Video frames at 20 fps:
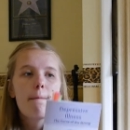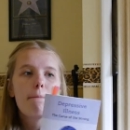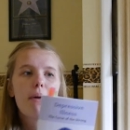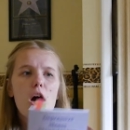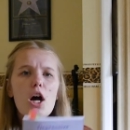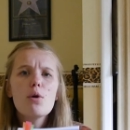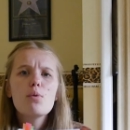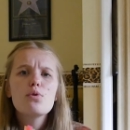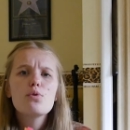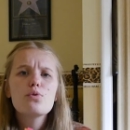But
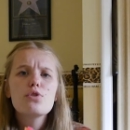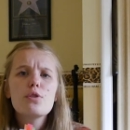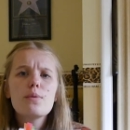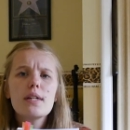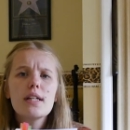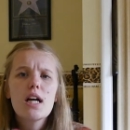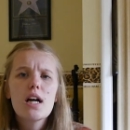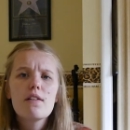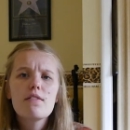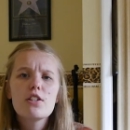I would also
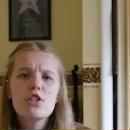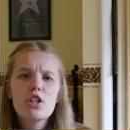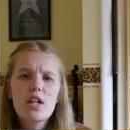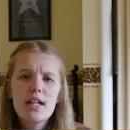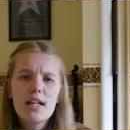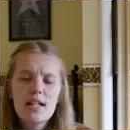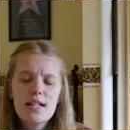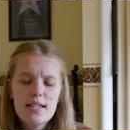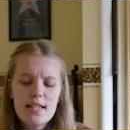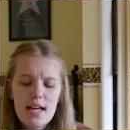encourage,
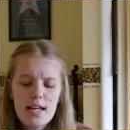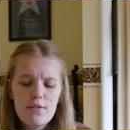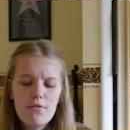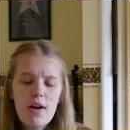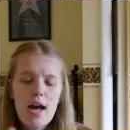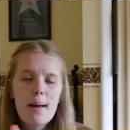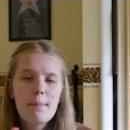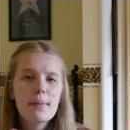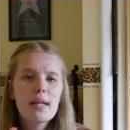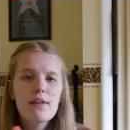like I said,
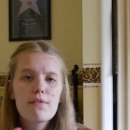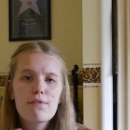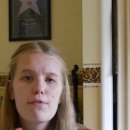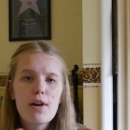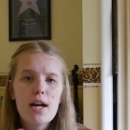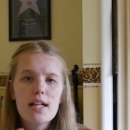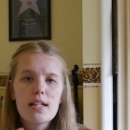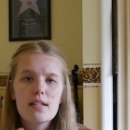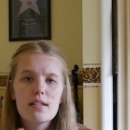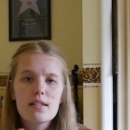family and
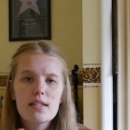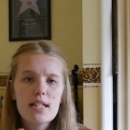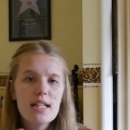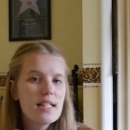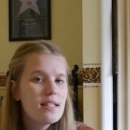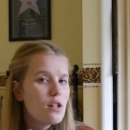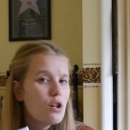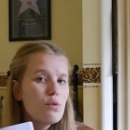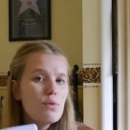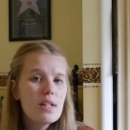friends,
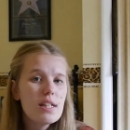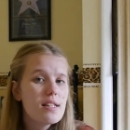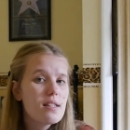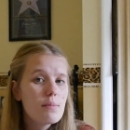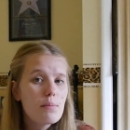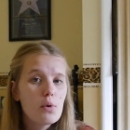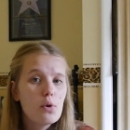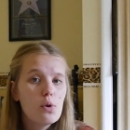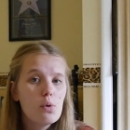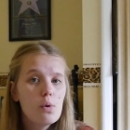it's only
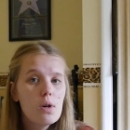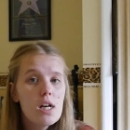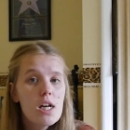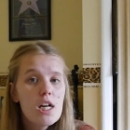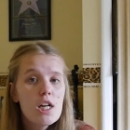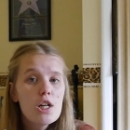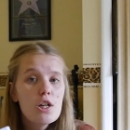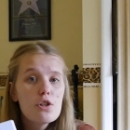small,